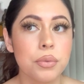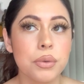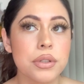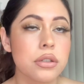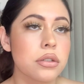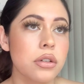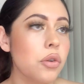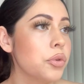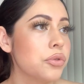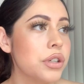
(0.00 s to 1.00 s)
It was so
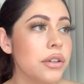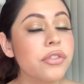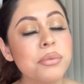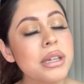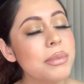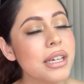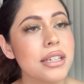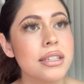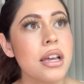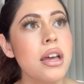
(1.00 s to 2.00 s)
routine for me
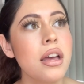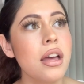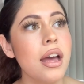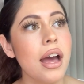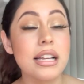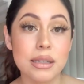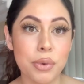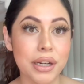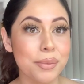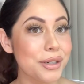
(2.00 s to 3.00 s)
because as a
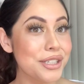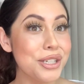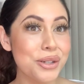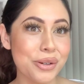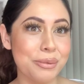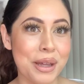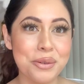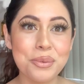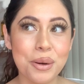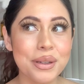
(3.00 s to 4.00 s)
pregnant person, you go to the
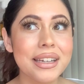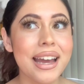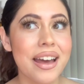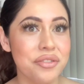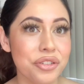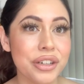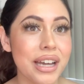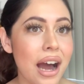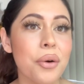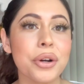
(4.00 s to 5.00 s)
bathroom probably like every
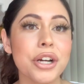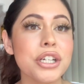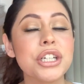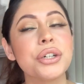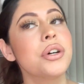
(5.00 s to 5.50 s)
hour or two,